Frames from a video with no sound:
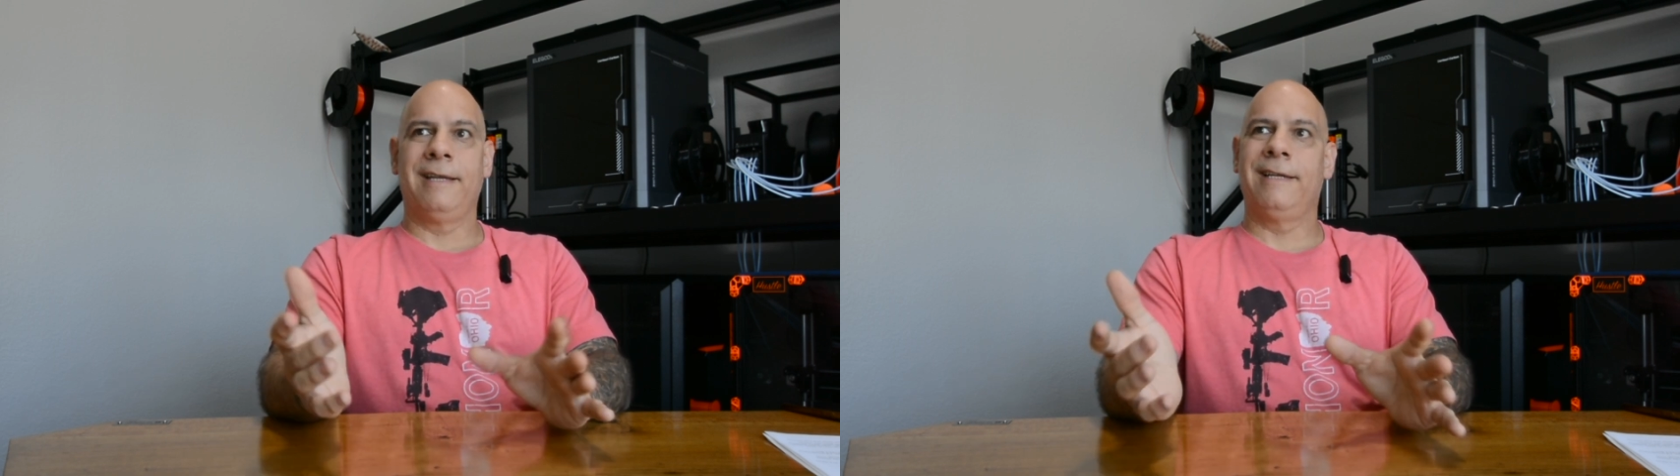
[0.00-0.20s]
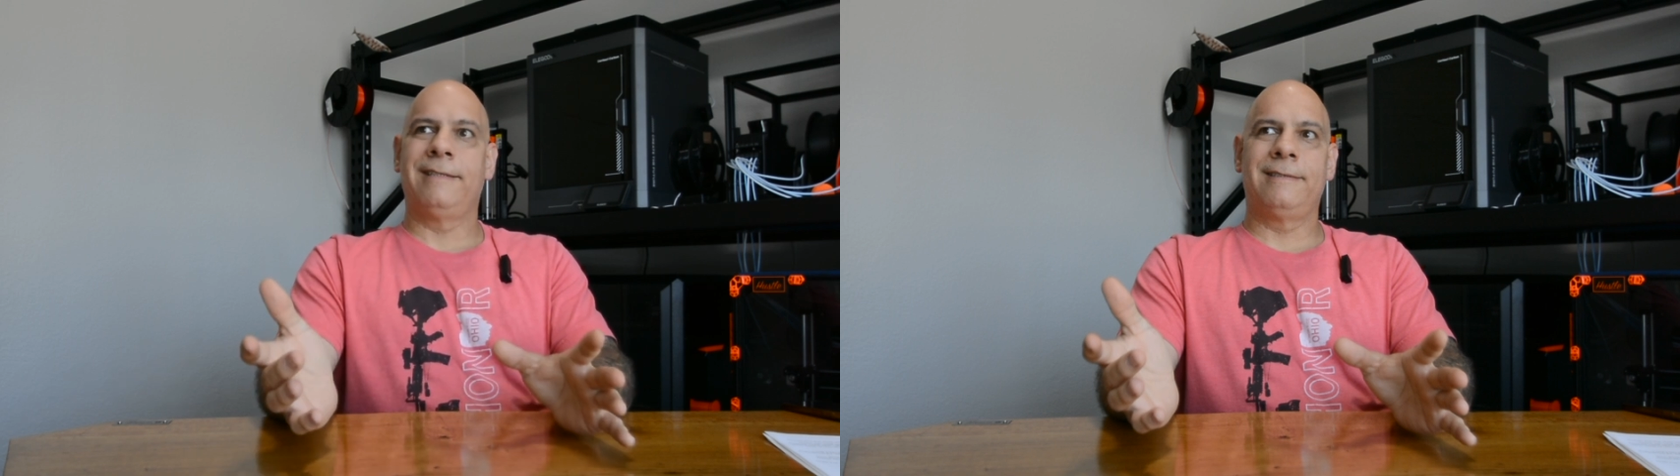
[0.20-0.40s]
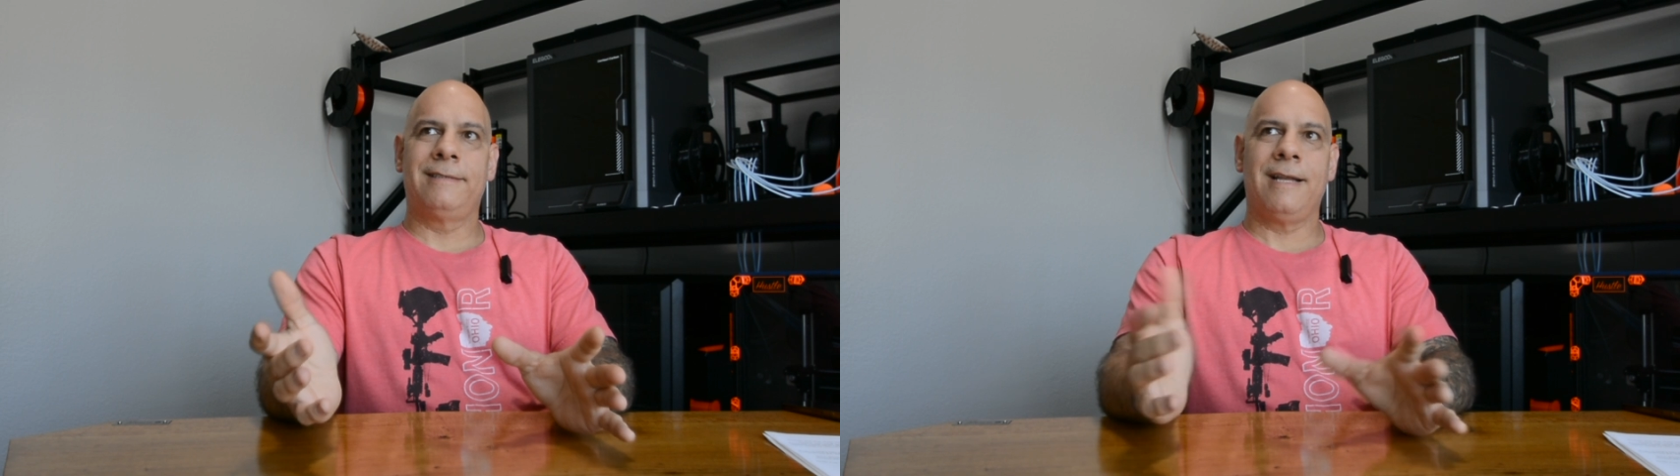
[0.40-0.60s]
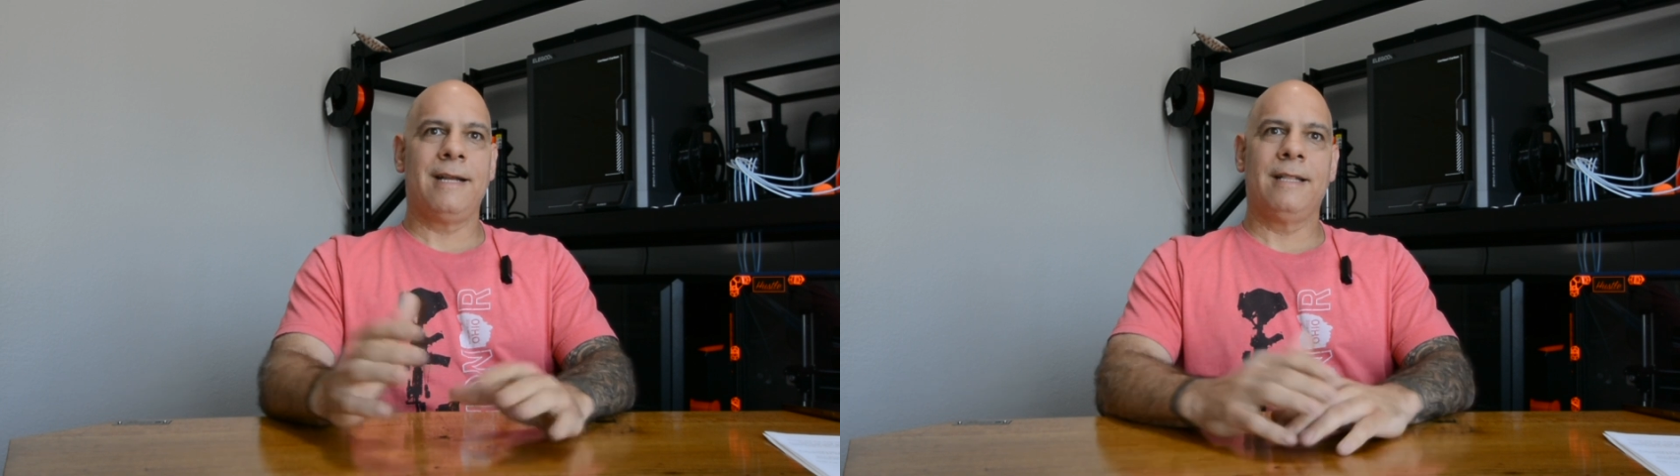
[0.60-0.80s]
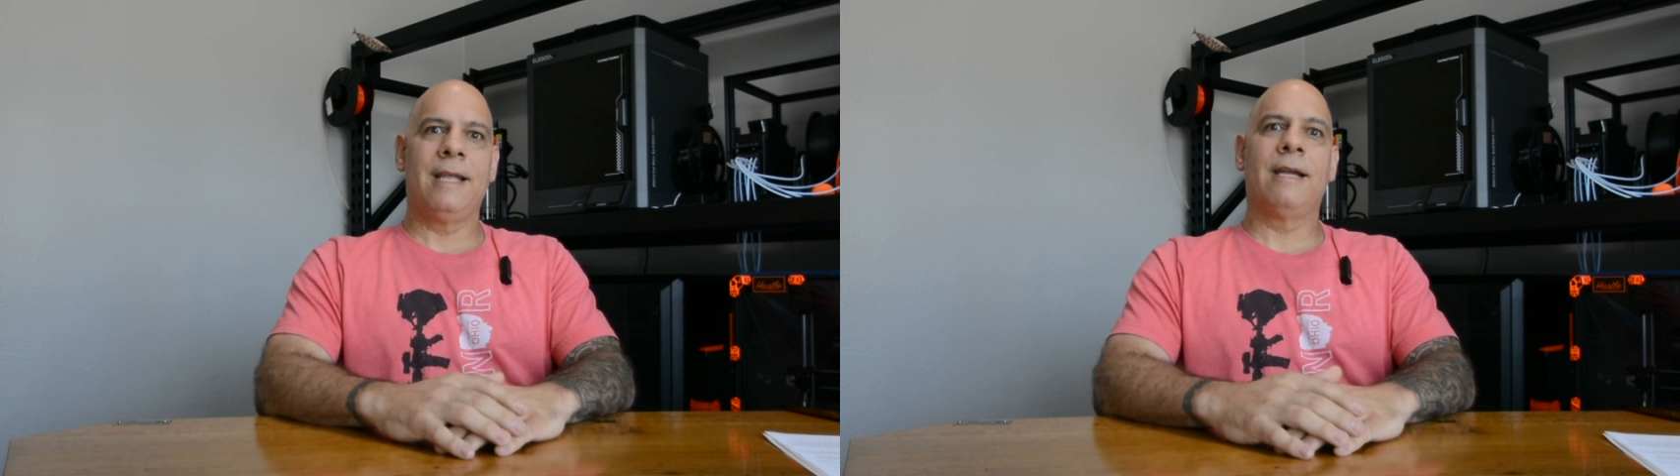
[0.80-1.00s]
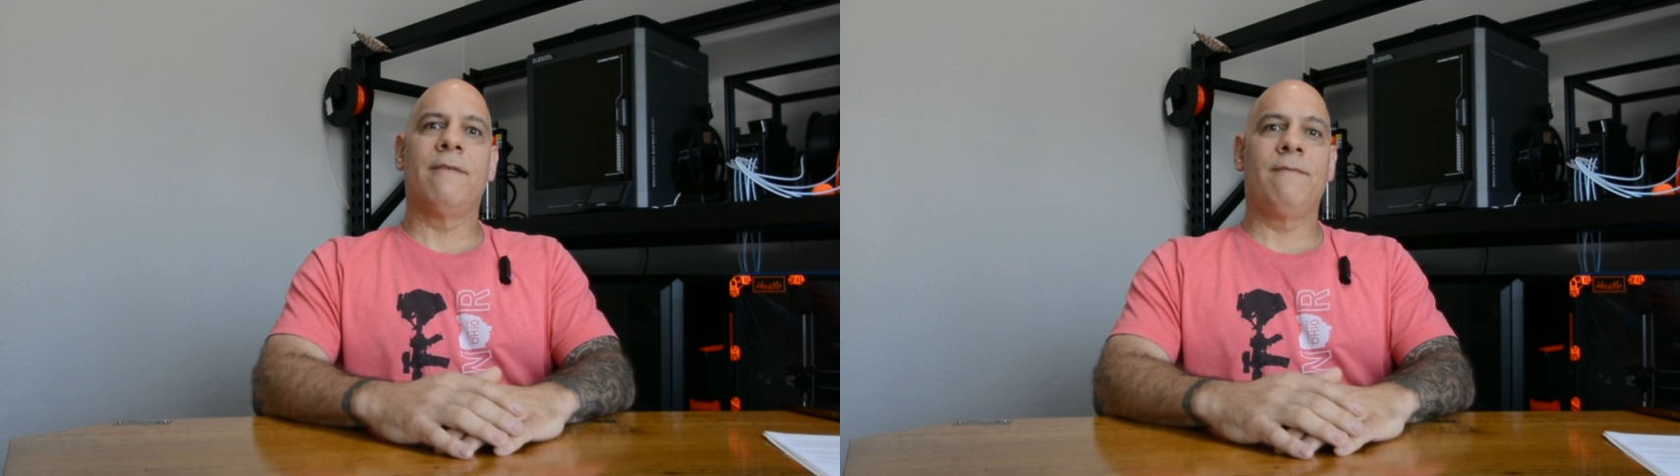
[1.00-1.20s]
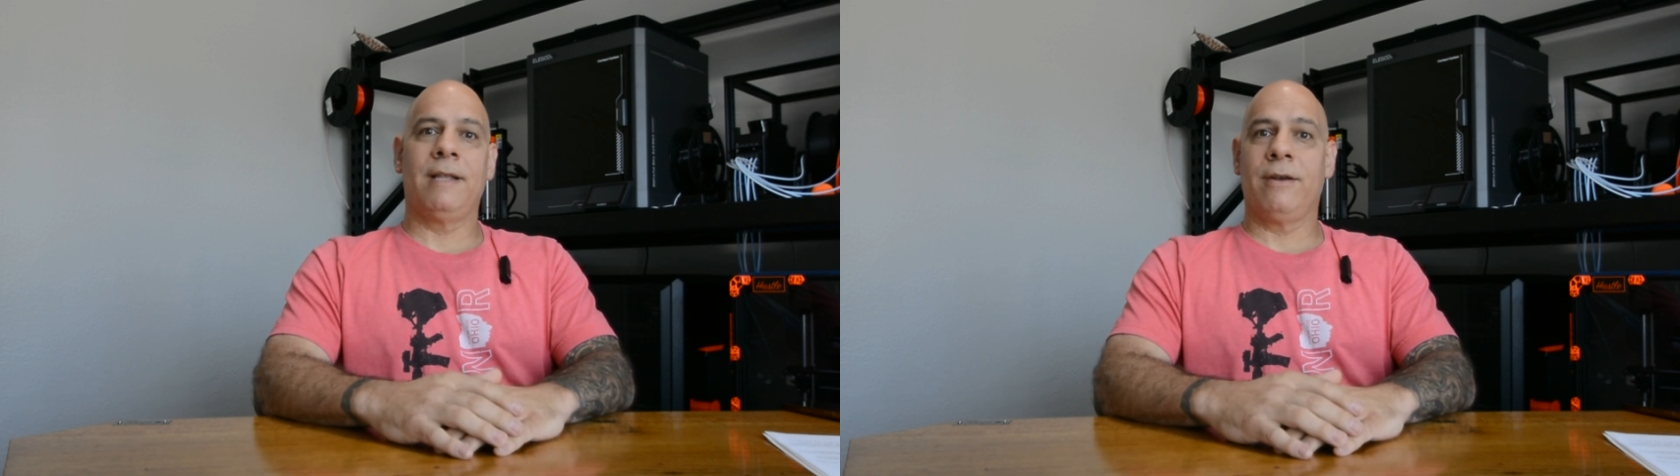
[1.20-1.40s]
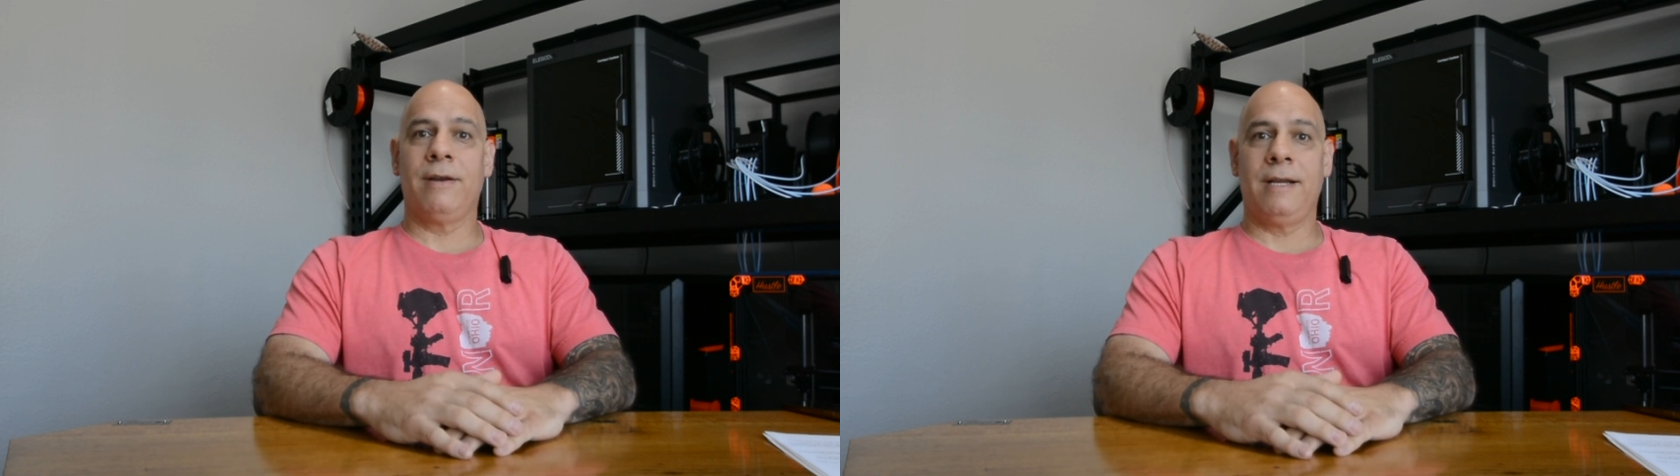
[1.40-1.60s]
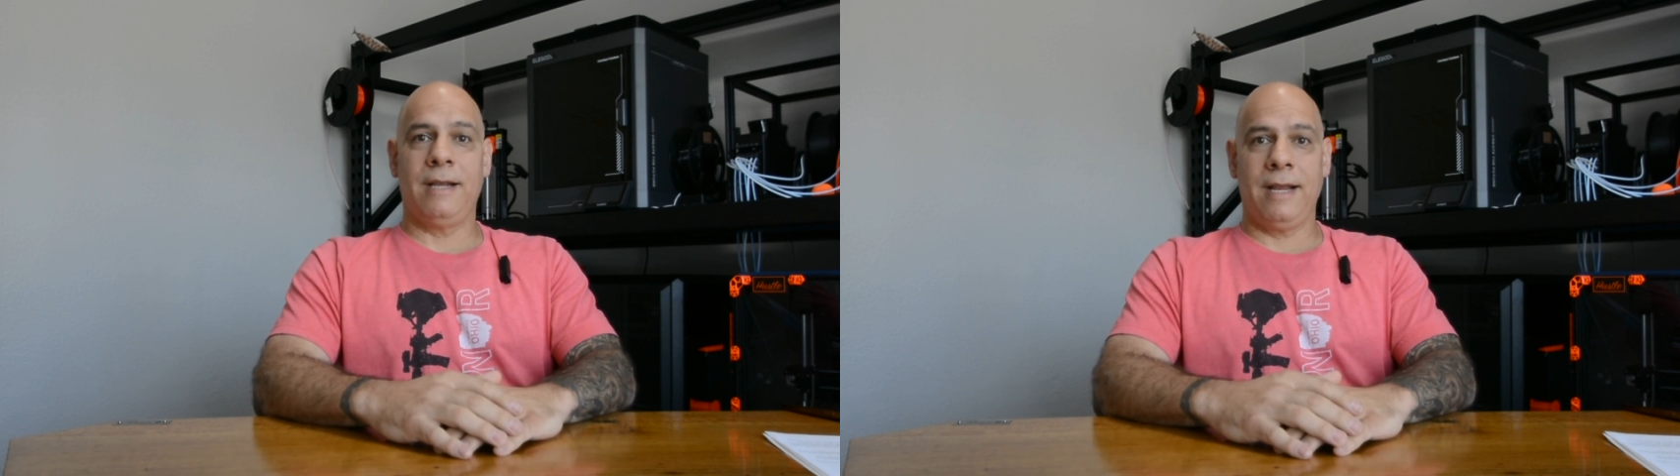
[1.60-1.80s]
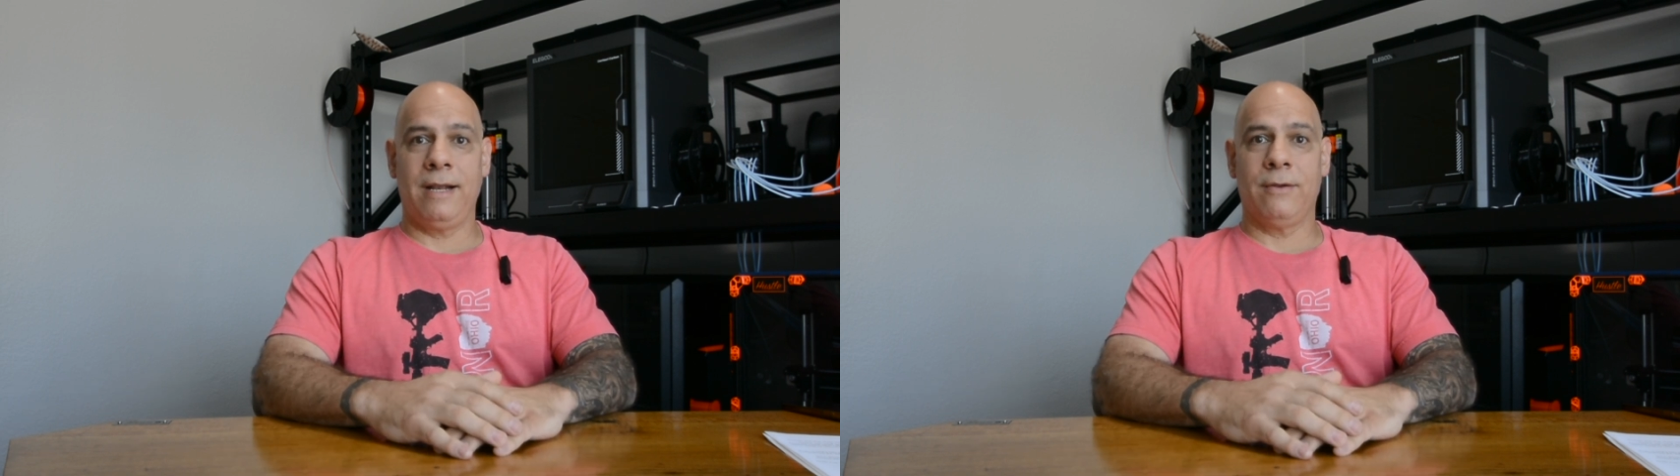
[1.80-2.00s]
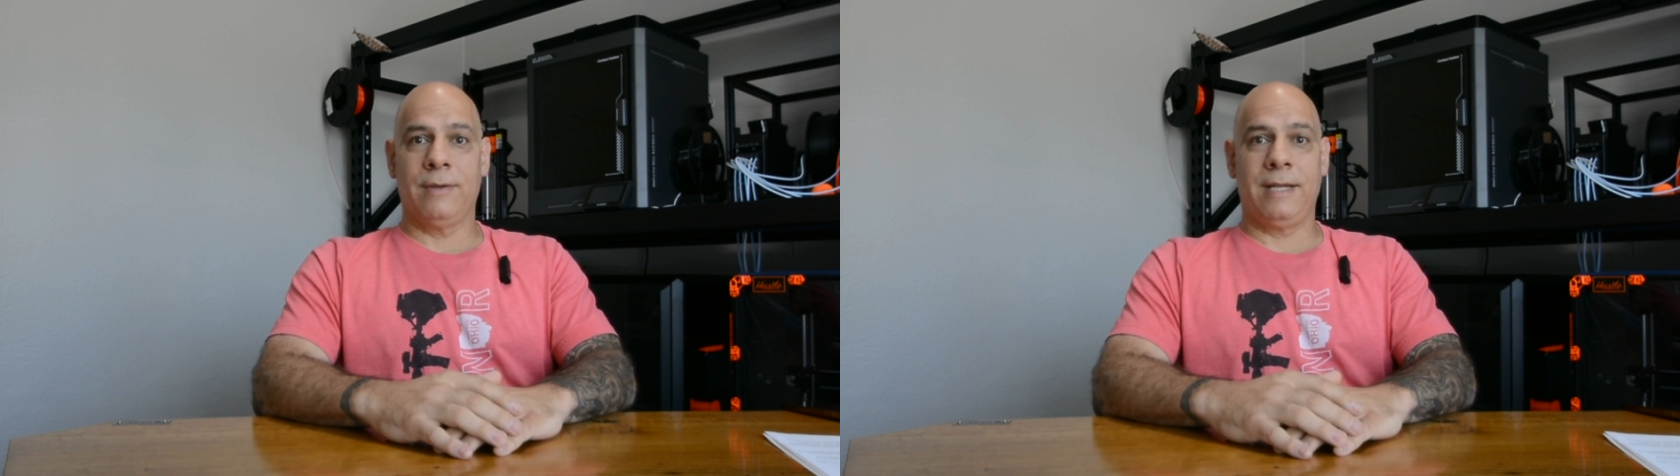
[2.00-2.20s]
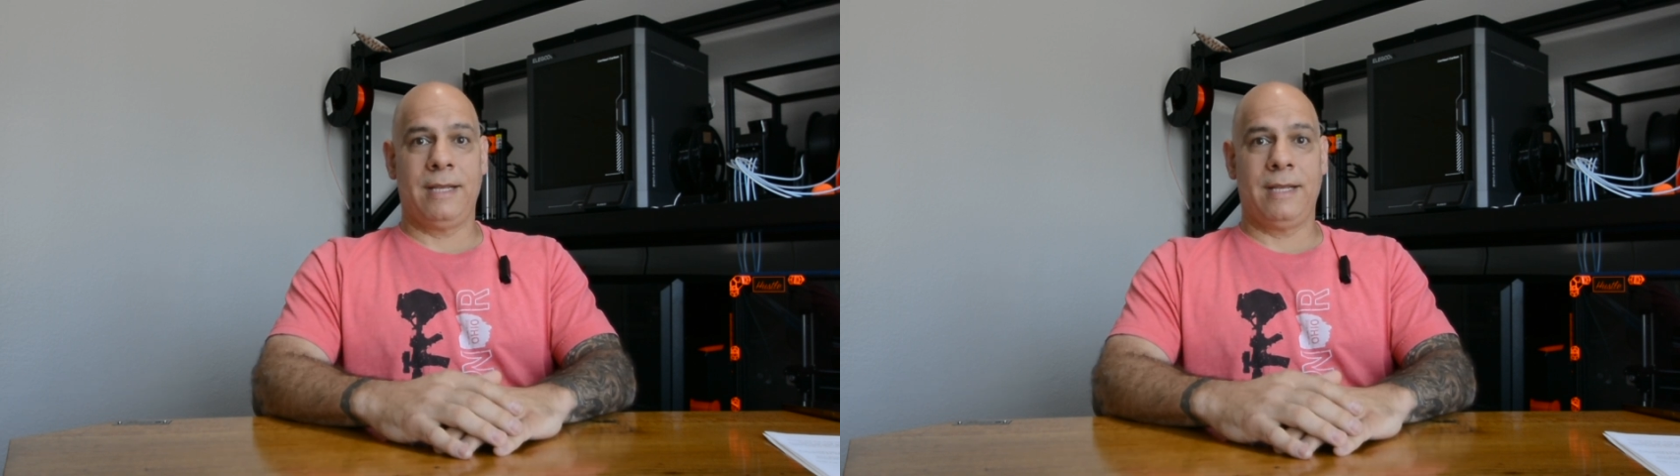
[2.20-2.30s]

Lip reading: It's kind of like a flickering candle in a